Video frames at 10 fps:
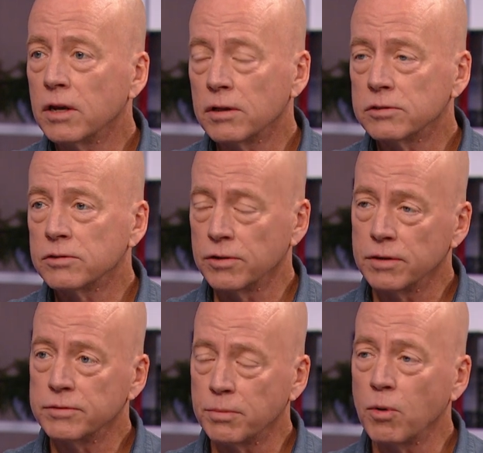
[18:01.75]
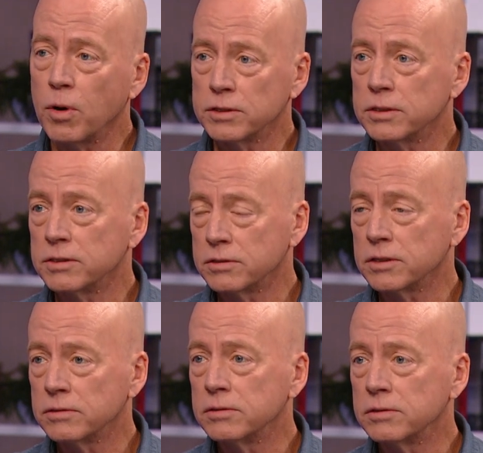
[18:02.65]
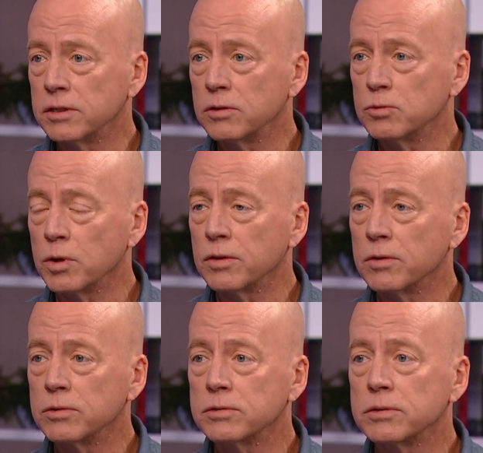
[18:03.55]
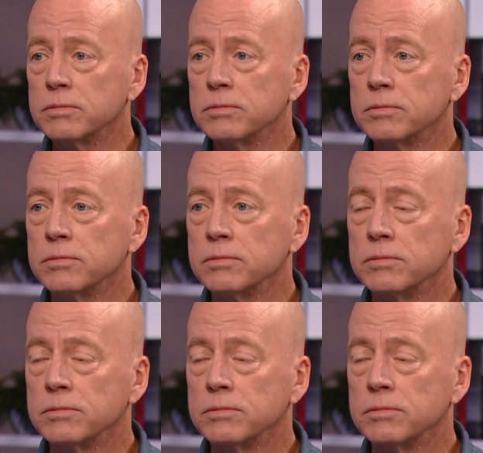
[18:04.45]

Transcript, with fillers: alternative to poison is to, to use one of those. All right.